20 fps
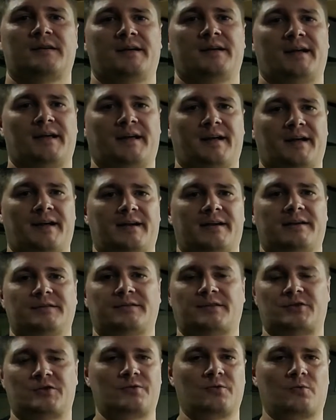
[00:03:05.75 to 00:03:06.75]
and to
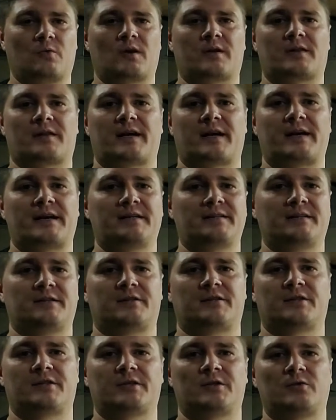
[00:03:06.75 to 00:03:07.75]
do the work that I needed
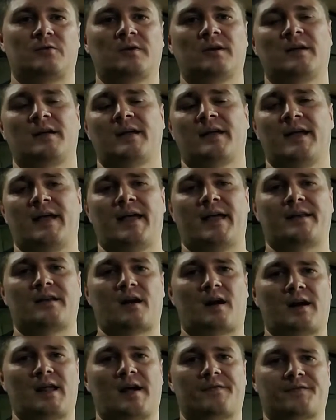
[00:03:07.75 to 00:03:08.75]
to do and
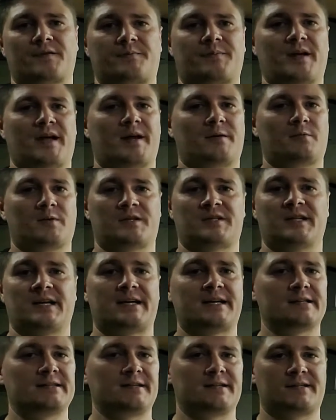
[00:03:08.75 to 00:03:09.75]
not have to pay
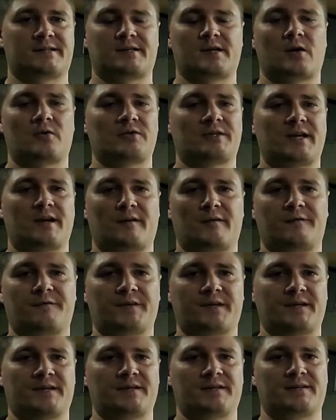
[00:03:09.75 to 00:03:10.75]
ridiculous hotel
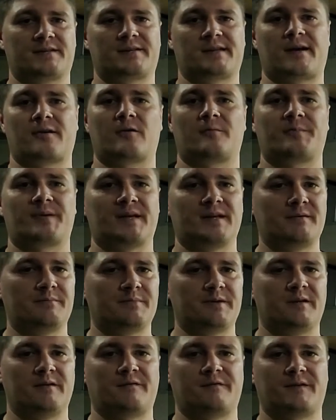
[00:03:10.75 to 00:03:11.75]
fees,
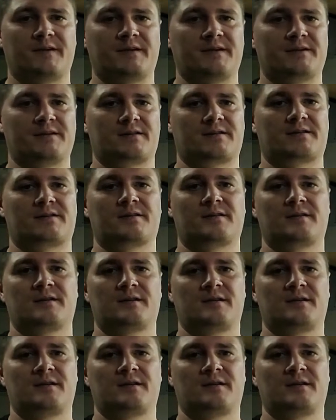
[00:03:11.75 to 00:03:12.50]
Airbnb fees.